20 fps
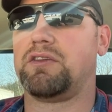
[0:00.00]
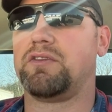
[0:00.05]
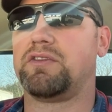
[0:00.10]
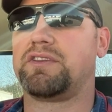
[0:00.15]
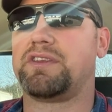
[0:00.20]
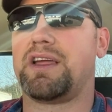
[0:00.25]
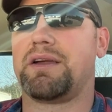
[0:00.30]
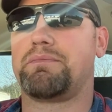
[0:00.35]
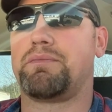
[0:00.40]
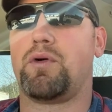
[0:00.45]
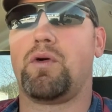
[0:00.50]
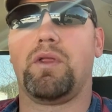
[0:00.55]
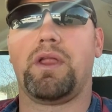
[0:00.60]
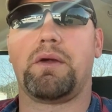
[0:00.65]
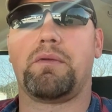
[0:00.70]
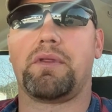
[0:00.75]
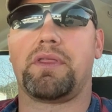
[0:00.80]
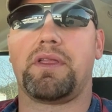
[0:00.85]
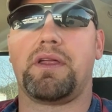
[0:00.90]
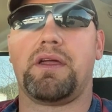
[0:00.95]
Gooseneck
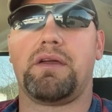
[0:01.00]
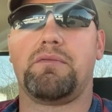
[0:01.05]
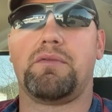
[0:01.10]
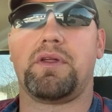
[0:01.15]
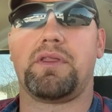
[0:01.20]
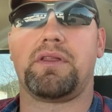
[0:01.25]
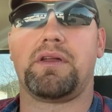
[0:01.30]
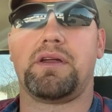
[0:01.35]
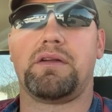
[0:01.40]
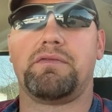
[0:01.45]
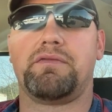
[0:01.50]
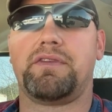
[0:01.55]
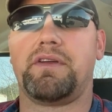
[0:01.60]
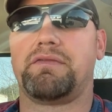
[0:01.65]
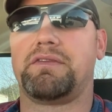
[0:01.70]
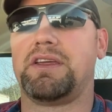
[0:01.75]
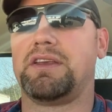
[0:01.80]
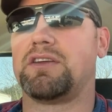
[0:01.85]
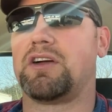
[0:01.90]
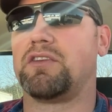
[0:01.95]
pulling with a
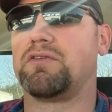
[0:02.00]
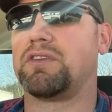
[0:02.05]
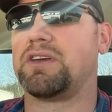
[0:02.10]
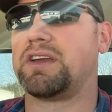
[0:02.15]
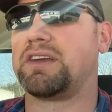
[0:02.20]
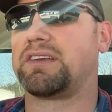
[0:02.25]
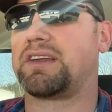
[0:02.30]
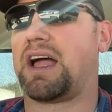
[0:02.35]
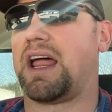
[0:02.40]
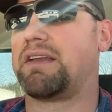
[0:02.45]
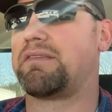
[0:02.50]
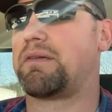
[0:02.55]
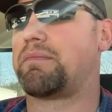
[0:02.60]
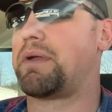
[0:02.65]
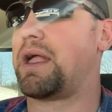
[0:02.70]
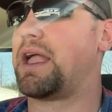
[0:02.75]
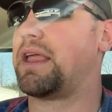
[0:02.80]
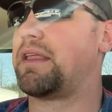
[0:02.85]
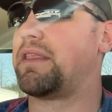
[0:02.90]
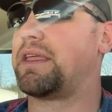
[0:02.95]
1500 is kind of a
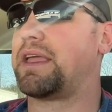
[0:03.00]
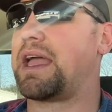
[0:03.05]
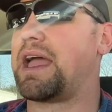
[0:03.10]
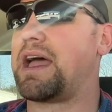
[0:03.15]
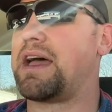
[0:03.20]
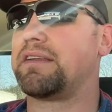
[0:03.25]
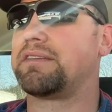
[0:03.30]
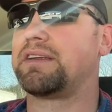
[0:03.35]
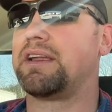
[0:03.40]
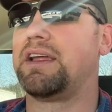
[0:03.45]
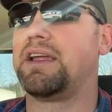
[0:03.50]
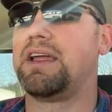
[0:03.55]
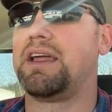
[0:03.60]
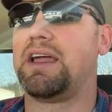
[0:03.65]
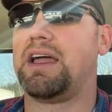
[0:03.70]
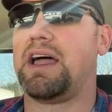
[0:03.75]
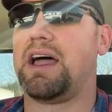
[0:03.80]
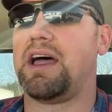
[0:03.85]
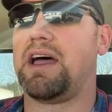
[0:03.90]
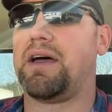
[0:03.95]
pain in the ass.
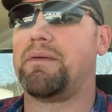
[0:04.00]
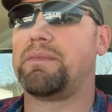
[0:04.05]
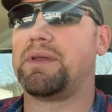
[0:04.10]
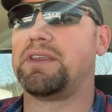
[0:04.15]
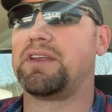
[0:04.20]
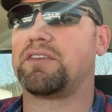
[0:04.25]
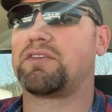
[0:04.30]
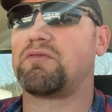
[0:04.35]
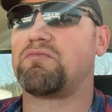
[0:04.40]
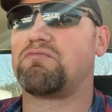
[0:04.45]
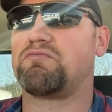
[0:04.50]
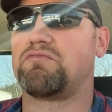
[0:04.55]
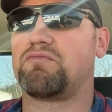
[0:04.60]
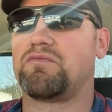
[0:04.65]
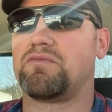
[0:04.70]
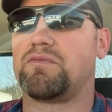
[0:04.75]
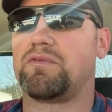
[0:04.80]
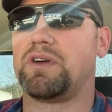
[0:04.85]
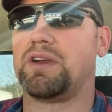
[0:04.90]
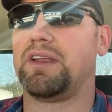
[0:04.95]
It doesn't
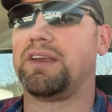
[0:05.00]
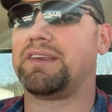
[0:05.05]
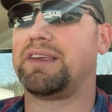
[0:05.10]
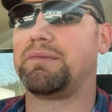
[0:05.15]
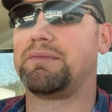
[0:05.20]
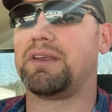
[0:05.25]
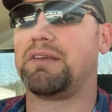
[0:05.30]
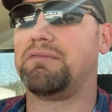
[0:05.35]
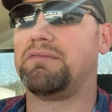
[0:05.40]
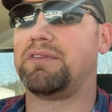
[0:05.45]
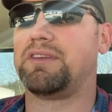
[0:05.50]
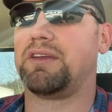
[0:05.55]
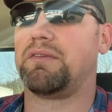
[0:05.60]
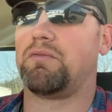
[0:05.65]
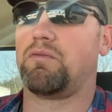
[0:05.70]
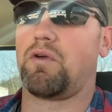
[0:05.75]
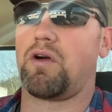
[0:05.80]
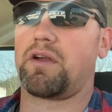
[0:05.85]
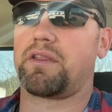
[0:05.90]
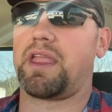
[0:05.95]
really seem to
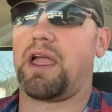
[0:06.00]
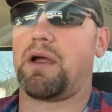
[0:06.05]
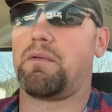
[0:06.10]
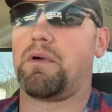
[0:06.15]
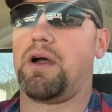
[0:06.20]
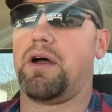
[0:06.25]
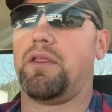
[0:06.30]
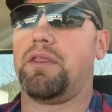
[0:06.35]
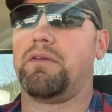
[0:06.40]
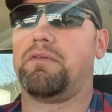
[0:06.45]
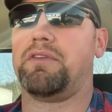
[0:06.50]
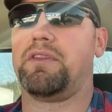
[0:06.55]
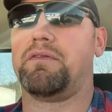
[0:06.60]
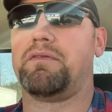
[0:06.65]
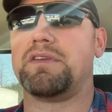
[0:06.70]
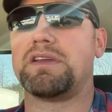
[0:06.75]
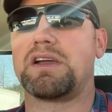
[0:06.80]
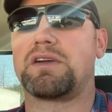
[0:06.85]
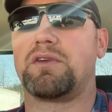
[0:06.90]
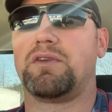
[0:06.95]
work that well. The
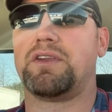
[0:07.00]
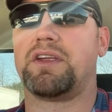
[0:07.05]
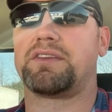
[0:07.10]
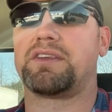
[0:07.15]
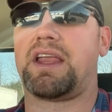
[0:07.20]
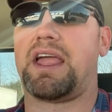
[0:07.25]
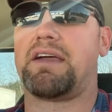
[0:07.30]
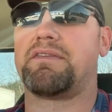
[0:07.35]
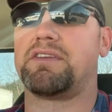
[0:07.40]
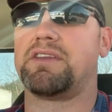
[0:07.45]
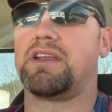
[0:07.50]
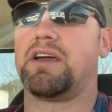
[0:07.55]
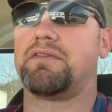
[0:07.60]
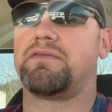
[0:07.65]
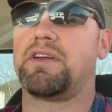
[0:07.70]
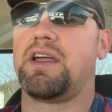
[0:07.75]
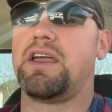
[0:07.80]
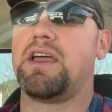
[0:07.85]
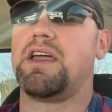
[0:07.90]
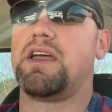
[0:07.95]
vehicle doesn't have
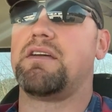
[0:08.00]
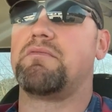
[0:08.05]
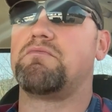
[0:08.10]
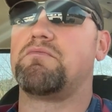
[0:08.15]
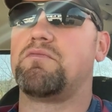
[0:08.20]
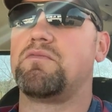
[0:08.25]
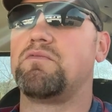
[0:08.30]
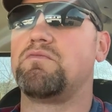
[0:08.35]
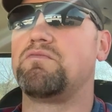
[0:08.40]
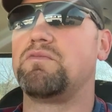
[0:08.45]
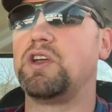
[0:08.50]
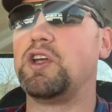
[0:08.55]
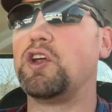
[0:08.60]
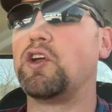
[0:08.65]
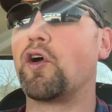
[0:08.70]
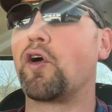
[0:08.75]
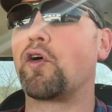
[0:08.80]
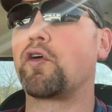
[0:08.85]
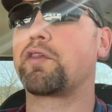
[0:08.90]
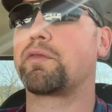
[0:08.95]
enough
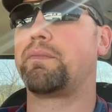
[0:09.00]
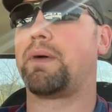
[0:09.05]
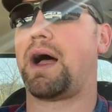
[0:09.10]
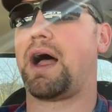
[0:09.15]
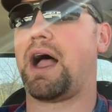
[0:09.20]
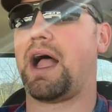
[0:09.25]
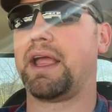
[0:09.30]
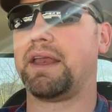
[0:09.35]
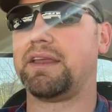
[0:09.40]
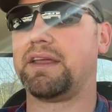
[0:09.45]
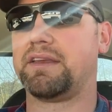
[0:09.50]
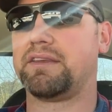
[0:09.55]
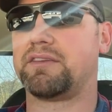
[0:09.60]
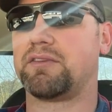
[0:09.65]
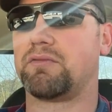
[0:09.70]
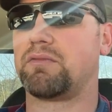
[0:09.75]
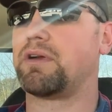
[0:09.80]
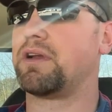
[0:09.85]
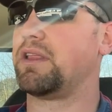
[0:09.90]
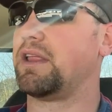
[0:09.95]
girth behind it
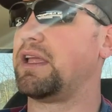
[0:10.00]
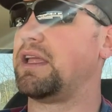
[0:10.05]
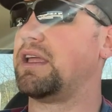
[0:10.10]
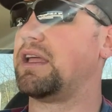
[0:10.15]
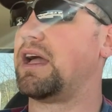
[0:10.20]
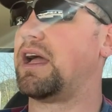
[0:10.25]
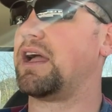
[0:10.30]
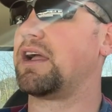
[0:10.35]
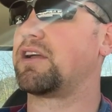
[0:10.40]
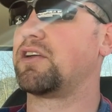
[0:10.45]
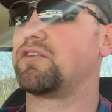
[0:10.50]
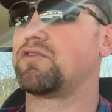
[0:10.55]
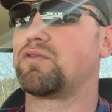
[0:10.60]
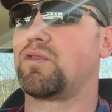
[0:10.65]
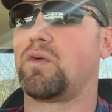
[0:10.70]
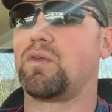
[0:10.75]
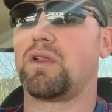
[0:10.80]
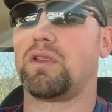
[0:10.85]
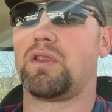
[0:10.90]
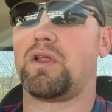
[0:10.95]
to really
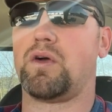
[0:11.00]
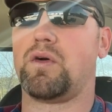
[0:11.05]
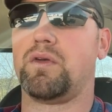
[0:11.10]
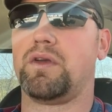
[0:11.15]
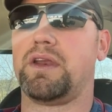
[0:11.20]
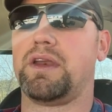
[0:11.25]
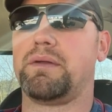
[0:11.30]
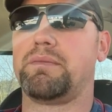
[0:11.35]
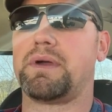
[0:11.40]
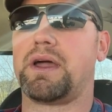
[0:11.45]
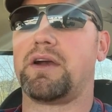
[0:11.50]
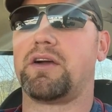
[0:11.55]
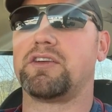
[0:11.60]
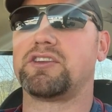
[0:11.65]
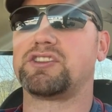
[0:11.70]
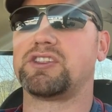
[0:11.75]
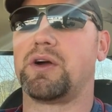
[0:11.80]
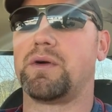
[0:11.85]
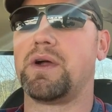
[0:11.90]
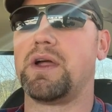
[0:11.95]
control the load any better.
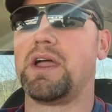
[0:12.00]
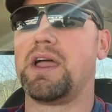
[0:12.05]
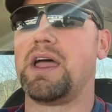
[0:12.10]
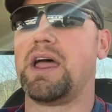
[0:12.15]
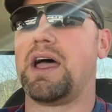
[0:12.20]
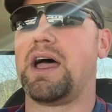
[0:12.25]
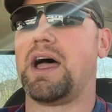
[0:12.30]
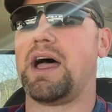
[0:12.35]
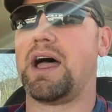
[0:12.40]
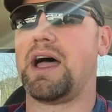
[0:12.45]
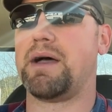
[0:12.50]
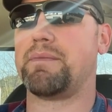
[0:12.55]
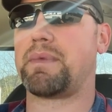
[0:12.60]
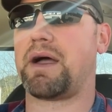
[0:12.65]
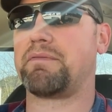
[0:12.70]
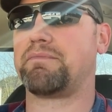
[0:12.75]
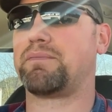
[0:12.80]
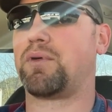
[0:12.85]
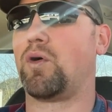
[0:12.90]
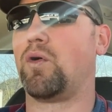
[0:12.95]
So
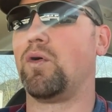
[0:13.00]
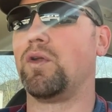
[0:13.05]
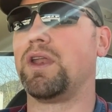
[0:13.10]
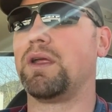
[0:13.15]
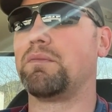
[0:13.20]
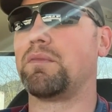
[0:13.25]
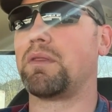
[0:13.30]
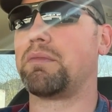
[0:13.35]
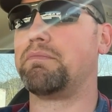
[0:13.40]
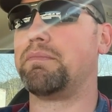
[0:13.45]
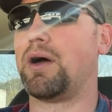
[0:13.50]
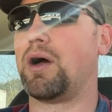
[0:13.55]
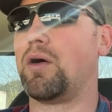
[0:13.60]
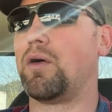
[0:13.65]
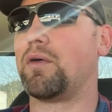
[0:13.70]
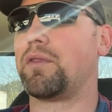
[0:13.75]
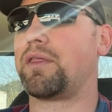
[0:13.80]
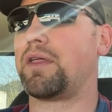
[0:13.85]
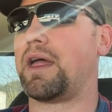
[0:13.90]
I've pulled them with both.